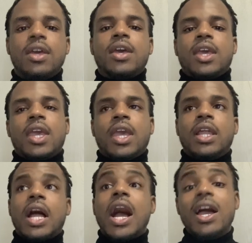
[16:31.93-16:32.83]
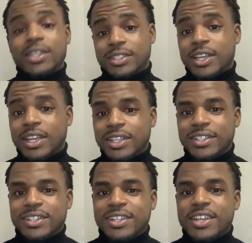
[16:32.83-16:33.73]
And I say,
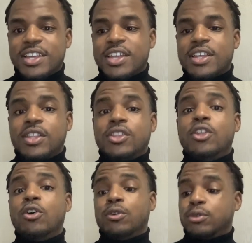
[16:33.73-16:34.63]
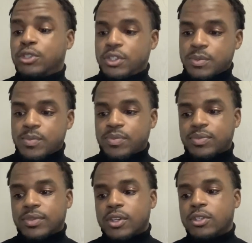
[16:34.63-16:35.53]
those
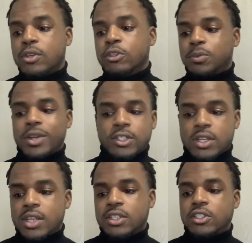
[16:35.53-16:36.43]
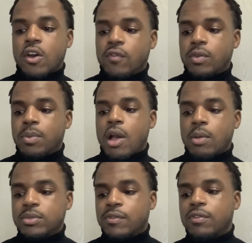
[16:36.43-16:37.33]
who specialize in solving the
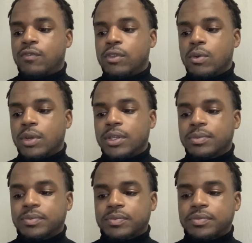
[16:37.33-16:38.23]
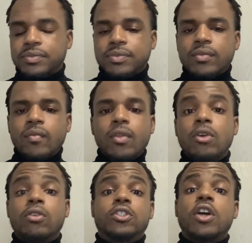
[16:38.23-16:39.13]
problems of the affluent,
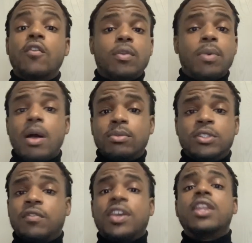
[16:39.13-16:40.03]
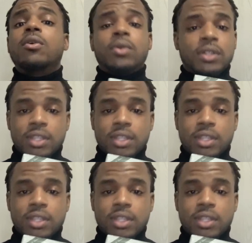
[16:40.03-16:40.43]
or solving the problems of anyone,